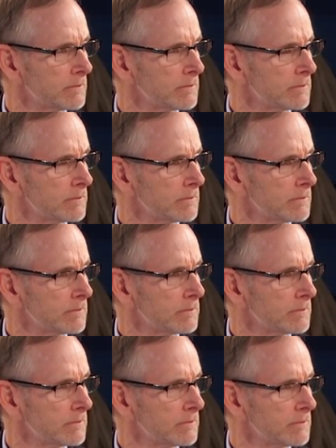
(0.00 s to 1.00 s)

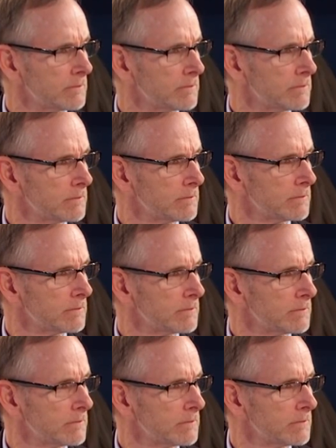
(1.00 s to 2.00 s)

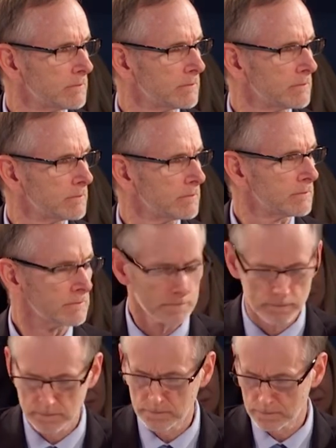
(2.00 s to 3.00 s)

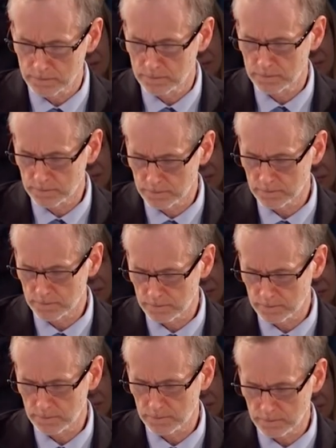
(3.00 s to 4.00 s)

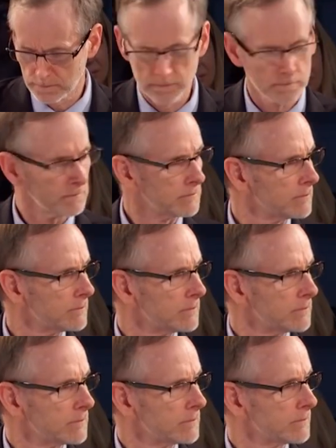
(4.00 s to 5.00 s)

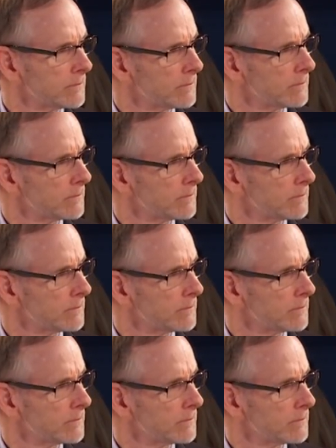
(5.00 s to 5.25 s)
[no speech]